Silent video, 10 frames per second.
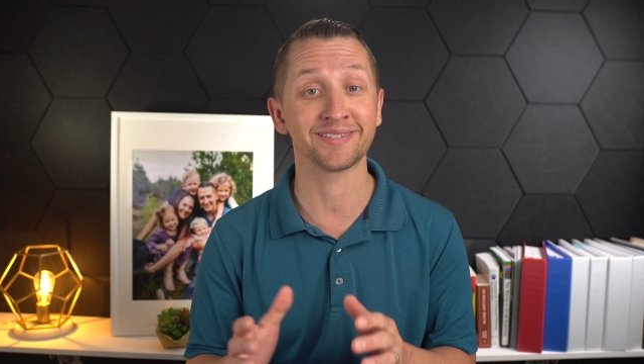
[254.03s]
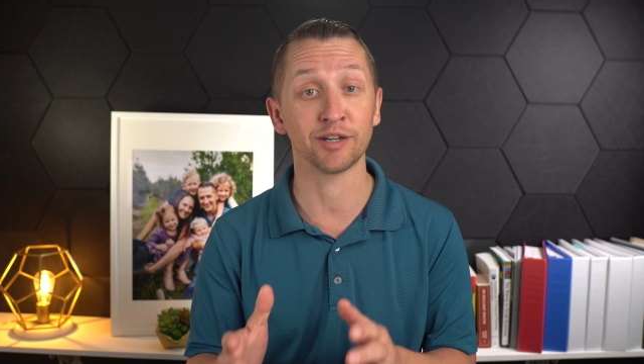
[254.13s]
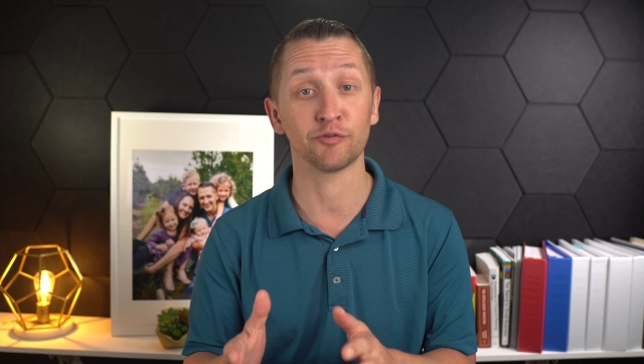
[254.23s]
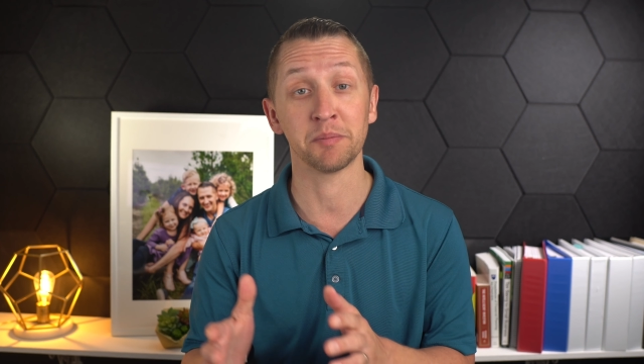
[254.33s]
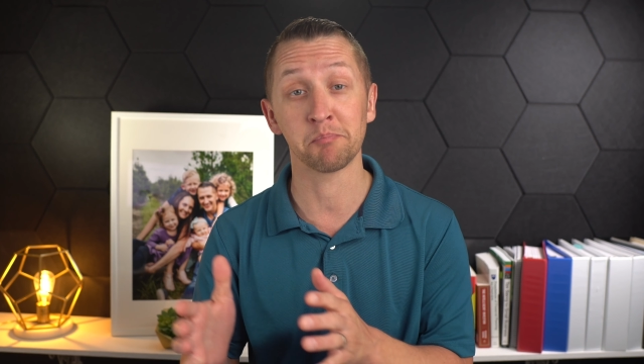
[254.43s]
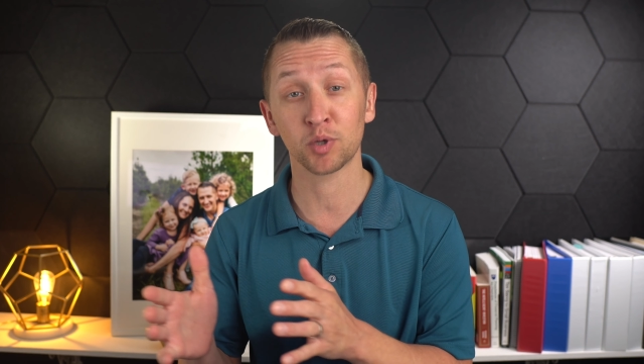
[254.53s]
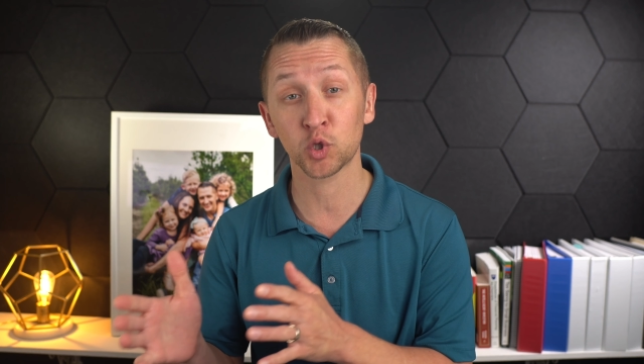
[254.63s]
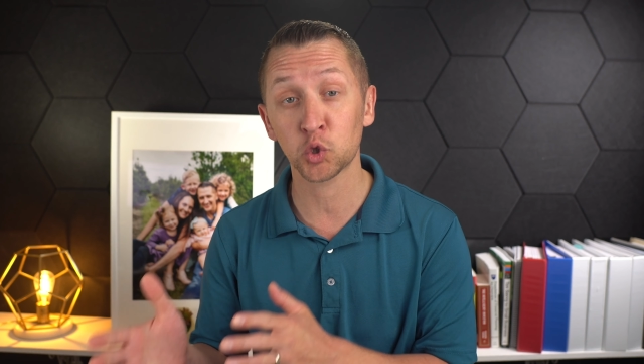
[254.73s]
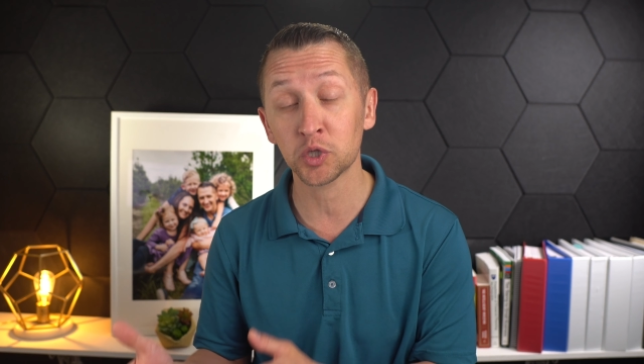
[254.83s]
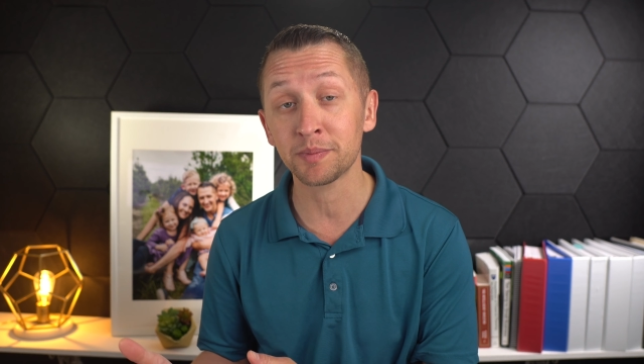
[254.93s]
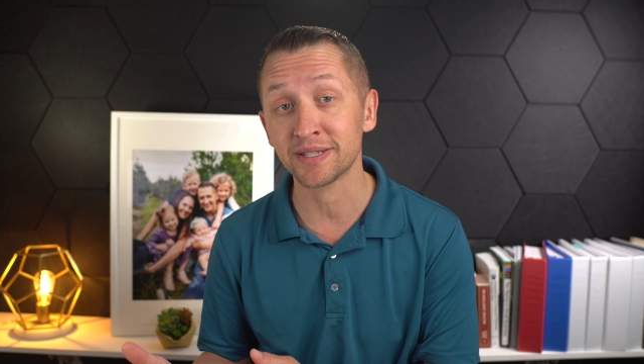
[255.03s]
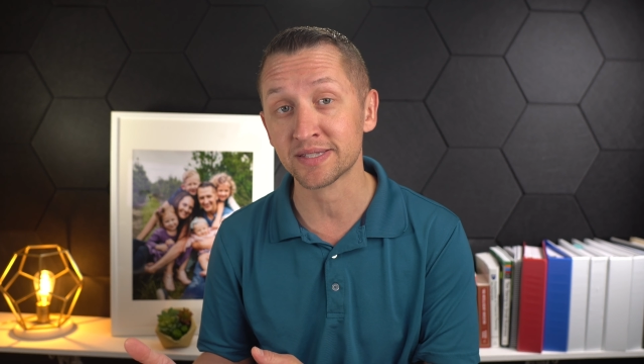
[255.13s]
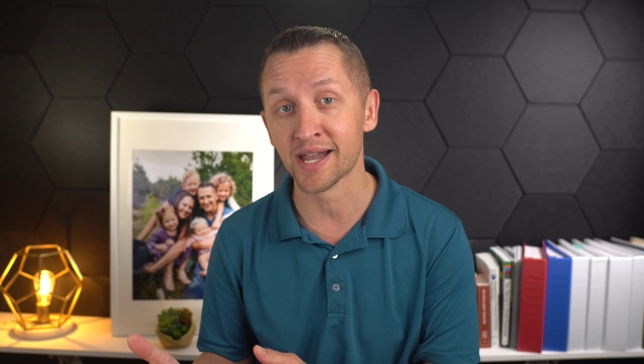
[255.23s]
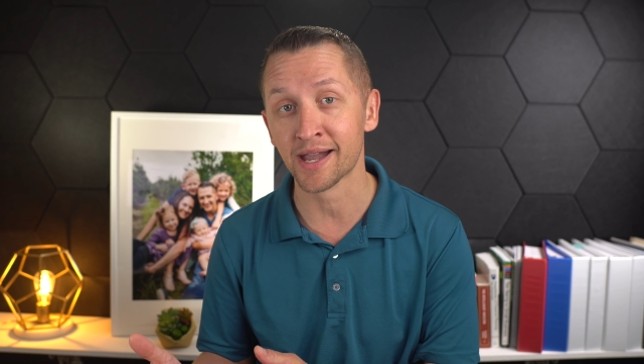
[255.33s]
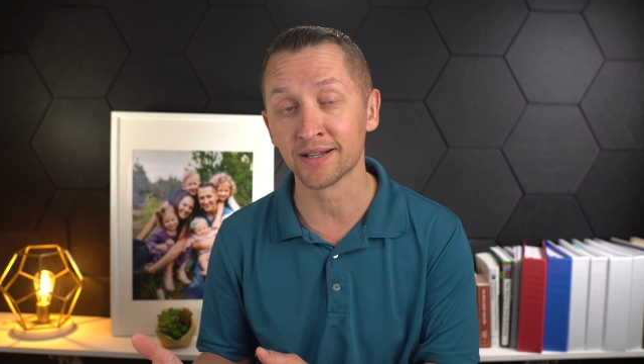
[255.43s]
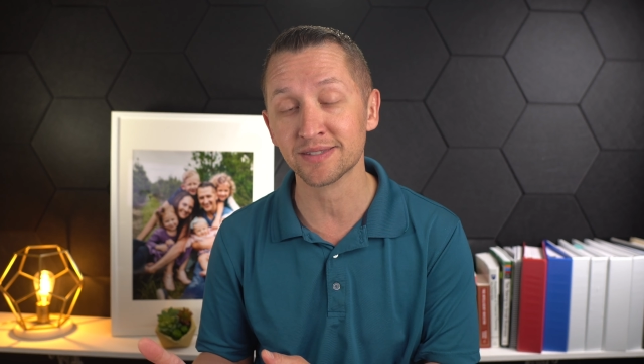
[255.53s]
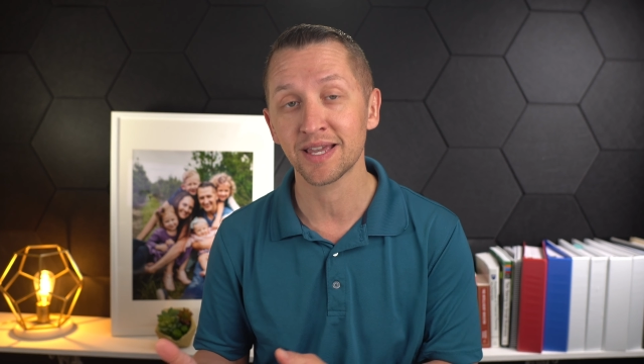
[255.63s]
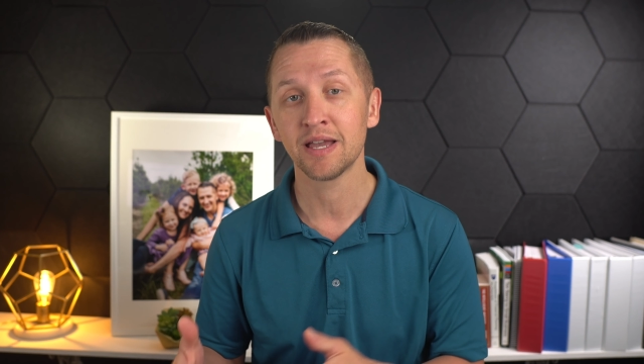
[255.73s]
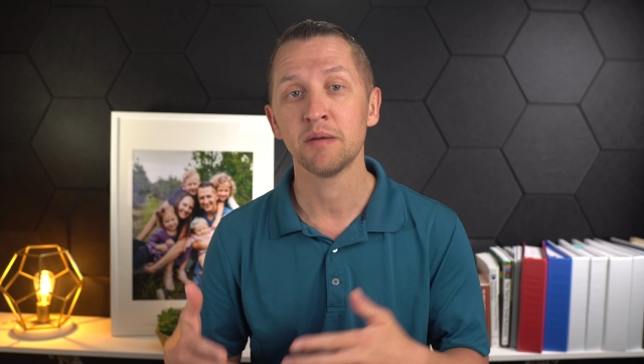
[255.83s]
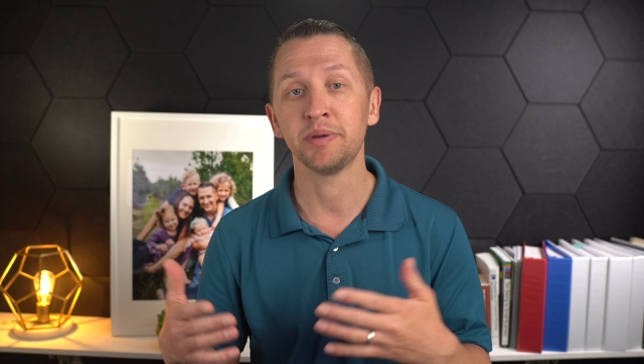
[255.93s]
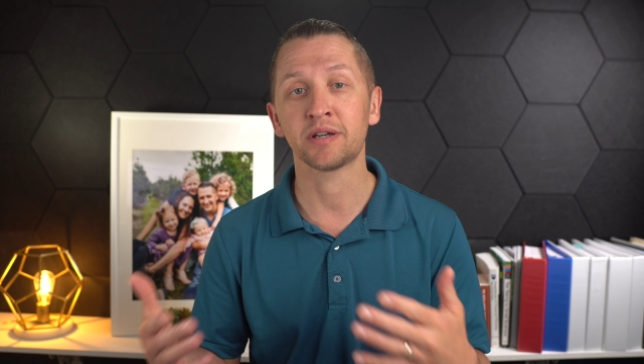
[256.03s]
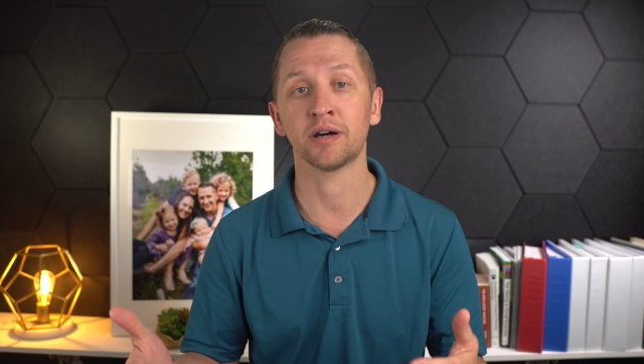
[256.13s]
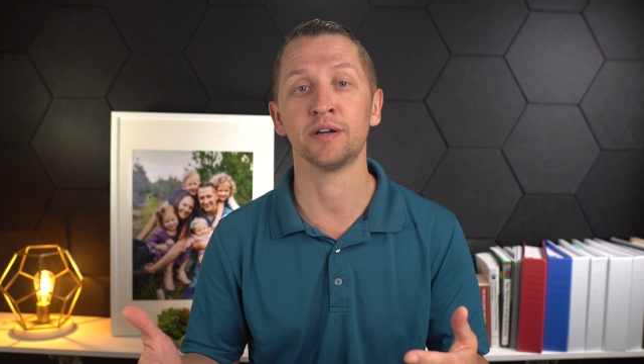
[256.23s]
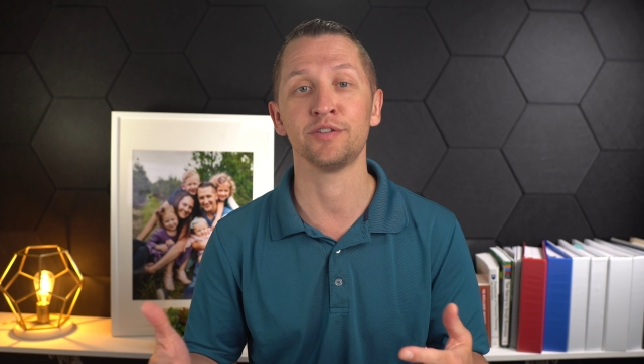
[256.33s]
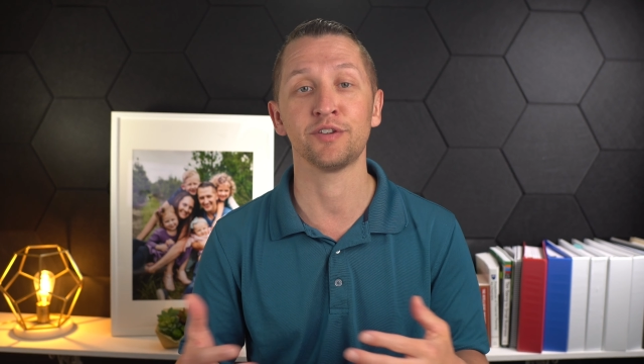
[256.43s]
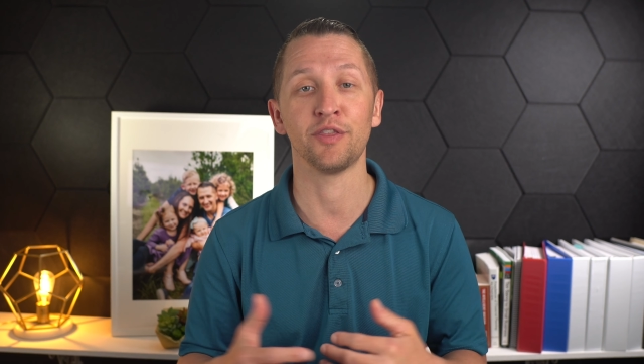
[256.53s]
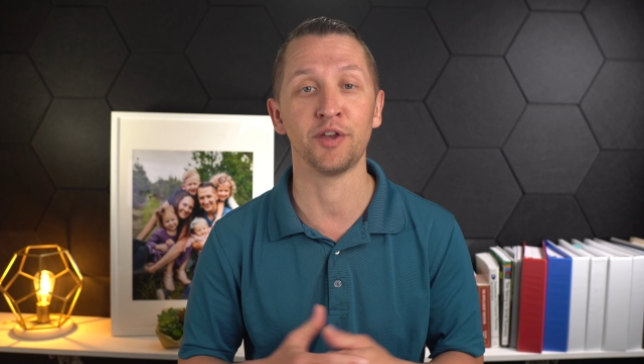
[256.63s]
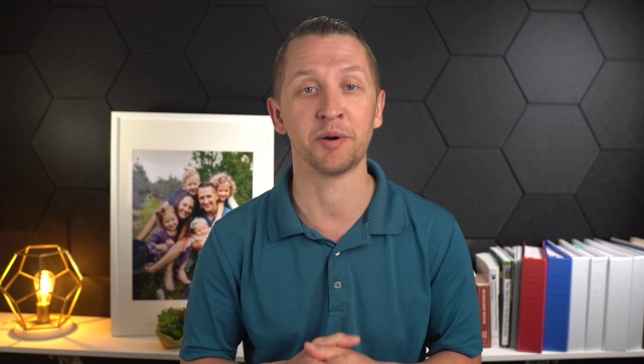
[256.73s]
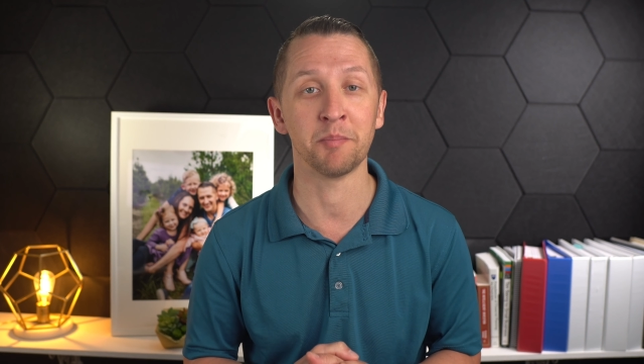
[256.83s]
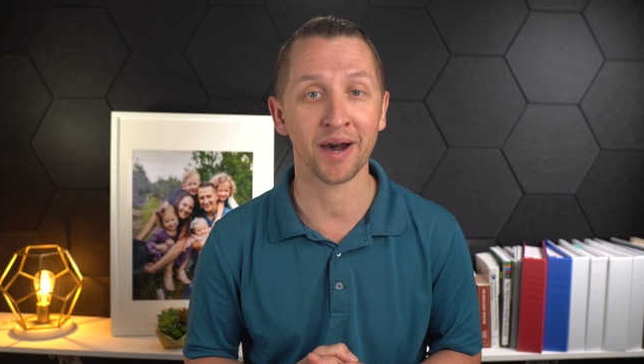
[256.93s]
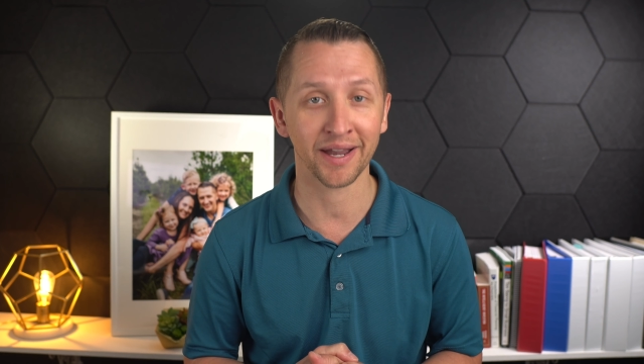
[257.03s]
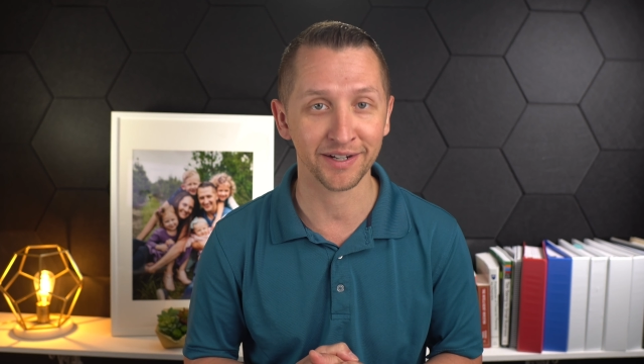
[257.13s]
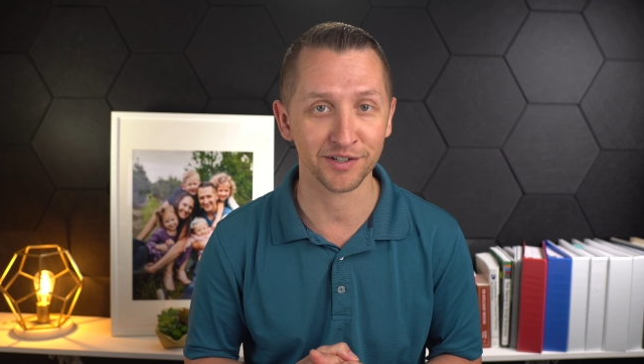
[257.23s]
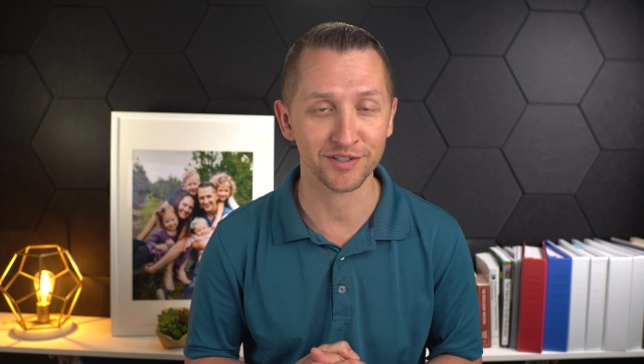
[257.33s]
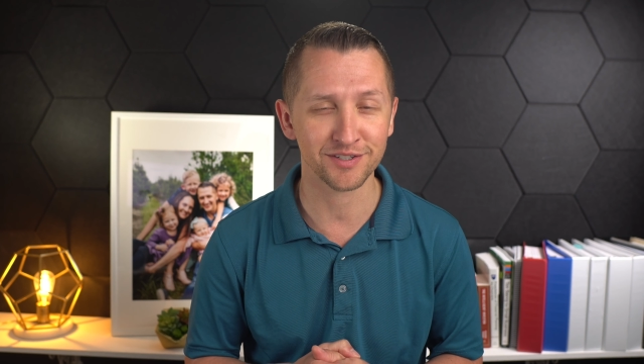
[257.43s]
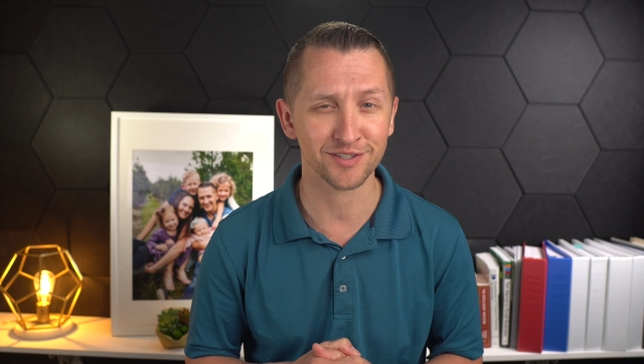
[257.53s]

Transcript: self-employment tax because they're minors.